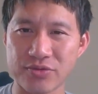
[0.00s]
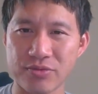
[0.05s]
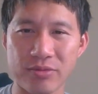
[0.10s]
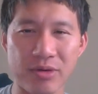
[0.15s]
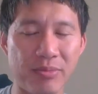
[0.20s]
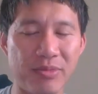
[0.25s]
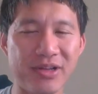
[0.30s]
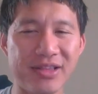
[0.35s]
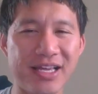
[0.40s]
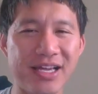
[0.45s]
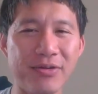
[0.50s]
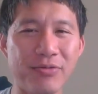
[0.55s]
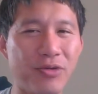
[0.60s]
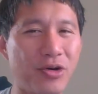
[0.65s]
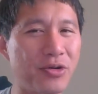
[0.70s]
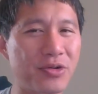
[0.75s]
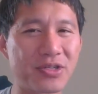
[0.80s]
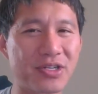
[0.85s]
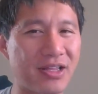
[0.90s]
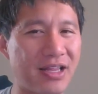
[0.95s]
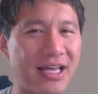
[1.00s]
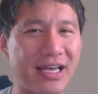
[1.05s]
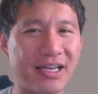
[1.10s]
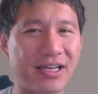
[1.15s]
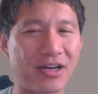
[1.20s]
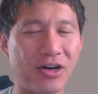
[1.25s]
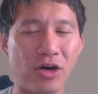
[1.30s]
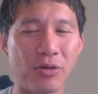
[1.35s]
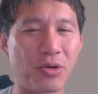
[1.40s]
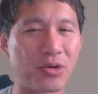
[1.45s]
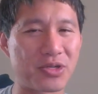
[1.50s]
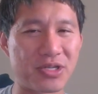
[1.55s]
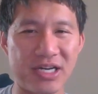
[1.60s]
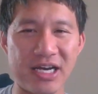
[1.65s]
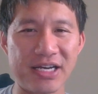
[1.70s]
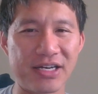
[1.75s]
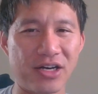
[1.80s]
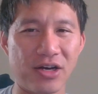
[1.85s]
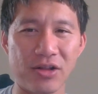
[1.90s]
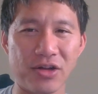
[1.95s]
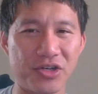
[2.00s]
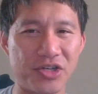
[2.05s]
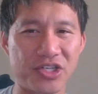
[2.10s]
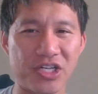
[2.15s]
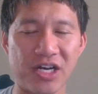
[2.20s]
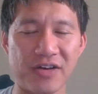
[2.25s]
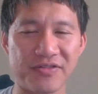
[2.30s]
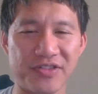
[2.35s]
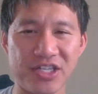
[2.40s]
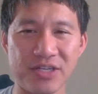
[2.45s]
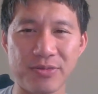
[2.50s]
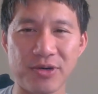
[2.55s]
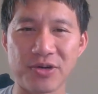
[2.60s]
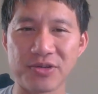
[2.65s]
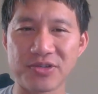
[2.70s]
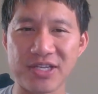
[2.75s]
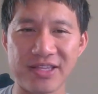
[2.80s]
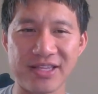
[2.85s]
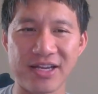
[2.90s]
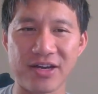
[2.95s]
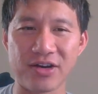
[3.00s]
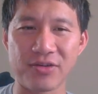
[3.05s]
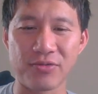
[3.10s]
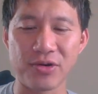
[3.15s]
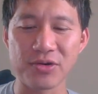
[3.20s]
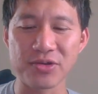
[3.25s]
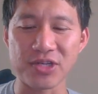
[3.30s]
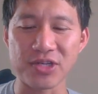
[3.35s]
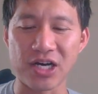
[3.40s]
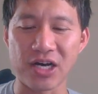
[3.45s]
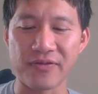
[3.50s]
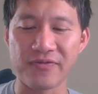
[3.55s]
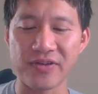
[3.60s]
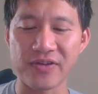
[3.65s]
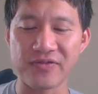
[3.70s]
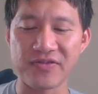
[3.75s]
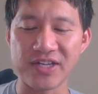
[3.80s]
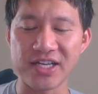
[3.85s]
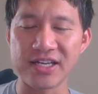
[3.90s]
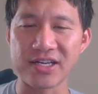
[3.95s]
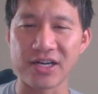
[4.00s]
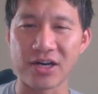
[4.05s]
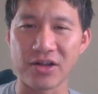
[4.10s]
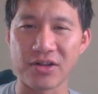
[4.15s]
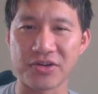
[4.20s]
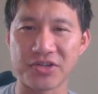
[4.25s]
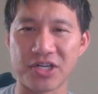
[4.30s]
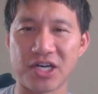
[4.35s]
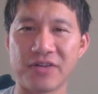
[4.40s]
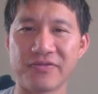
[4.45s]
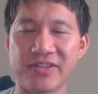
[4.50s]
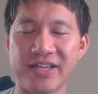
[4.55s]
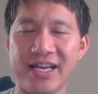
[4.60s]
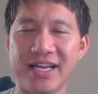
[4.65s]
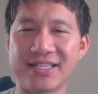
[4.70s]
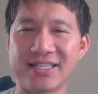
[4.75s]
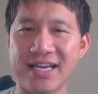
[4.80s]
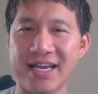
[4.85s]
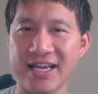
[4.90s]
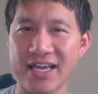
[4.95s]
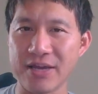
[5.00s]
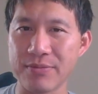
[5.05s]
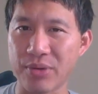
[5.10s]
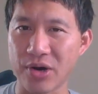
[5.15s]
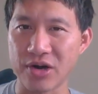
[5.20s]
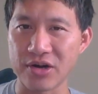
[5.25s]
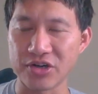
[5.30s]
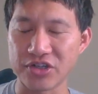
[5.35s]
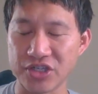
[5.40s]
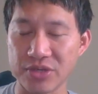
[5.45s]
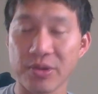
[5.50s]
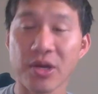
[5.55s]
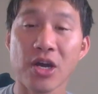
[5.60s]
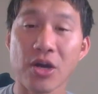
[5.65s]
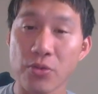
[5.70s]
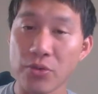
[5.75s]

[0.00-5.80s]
Remember, they rose to like almost nine dollars just off SIBOS, and they rose off fifteen dollars off the S I A partnership,